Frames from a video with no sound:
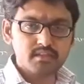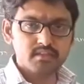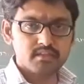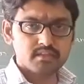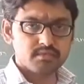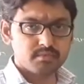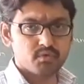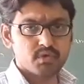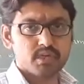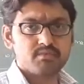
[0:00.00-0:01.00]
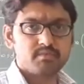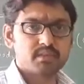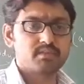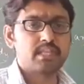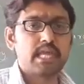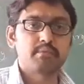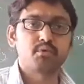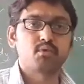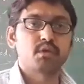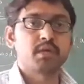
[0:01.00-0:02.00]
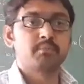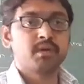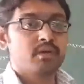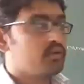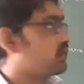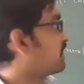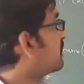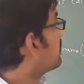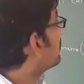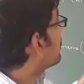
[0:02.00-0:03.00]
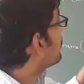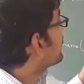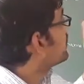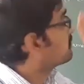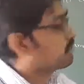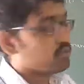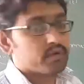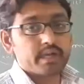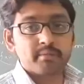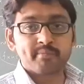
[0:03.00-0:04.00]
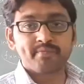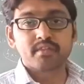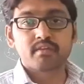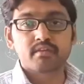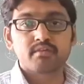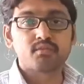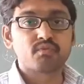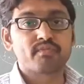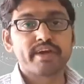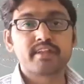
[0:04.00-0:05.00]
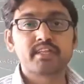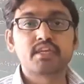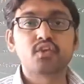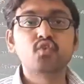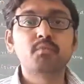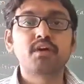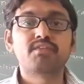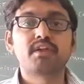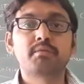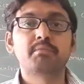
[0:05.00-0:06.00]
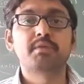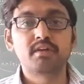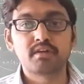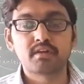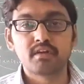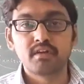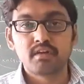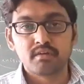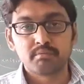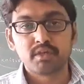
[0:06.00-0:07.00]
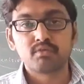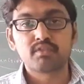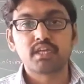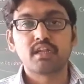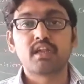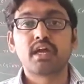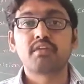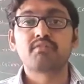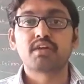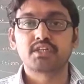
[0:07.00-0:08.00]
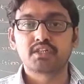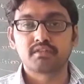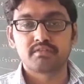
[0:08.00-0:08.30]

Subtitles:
This is a program, this is a lab program. Okay, write a program to find the cube of a number by using inline function.